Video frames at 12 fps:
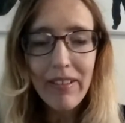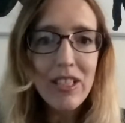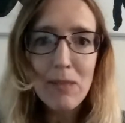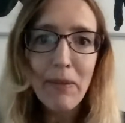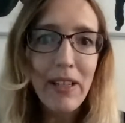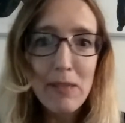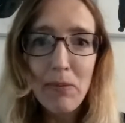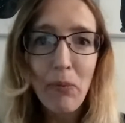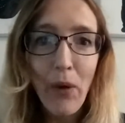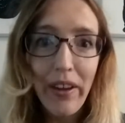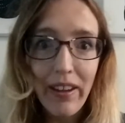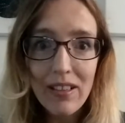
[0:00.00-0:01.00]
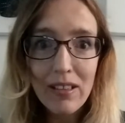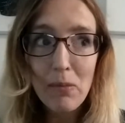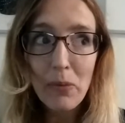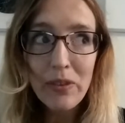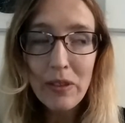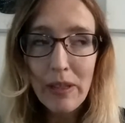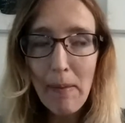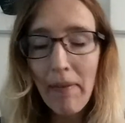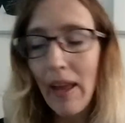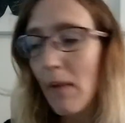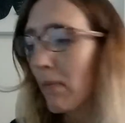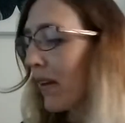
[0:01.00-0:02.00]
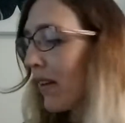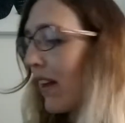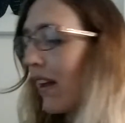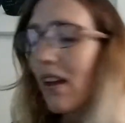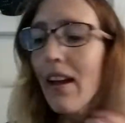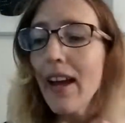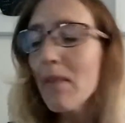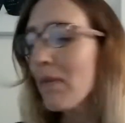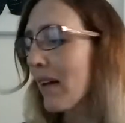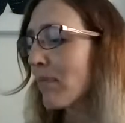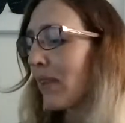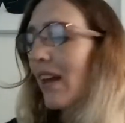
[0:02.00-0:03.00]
it's just my husband working, so I'm sorry about that, but yeah.